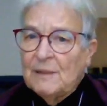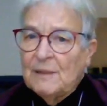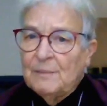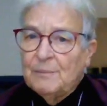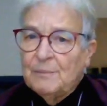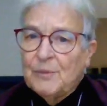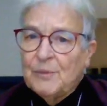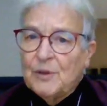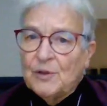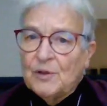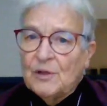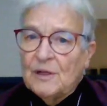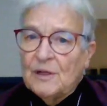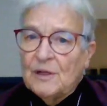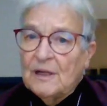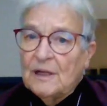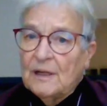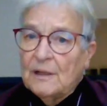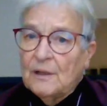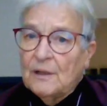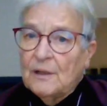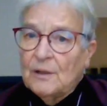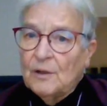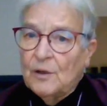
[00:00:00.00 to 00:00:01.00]

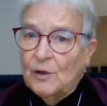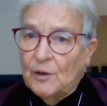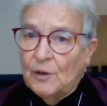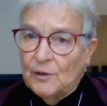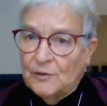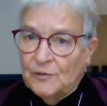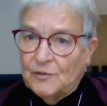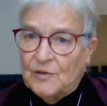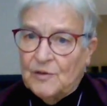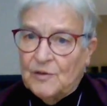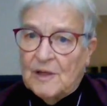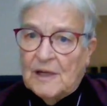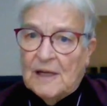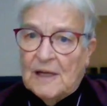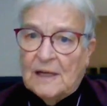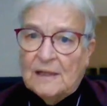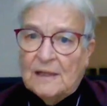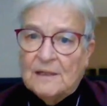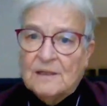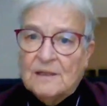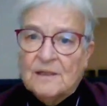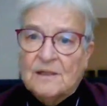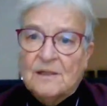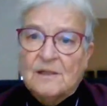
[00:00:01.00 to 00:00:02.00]
temporary
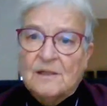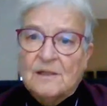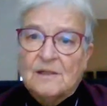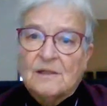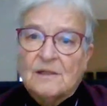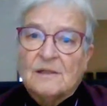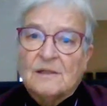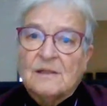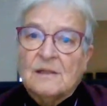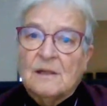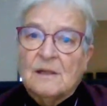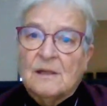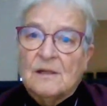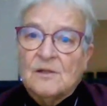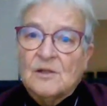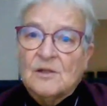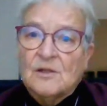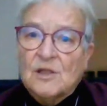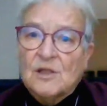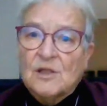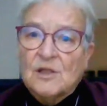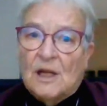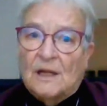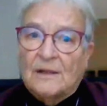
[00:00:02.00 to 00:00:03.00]
contracts
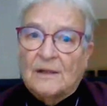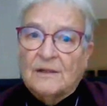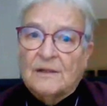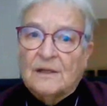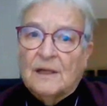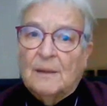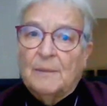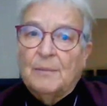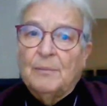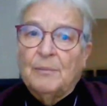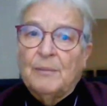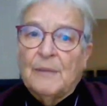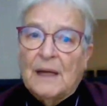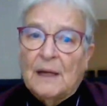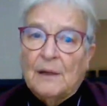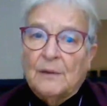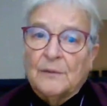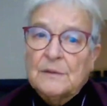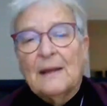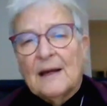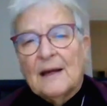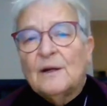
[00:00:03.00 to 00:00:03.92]
shut up mouths.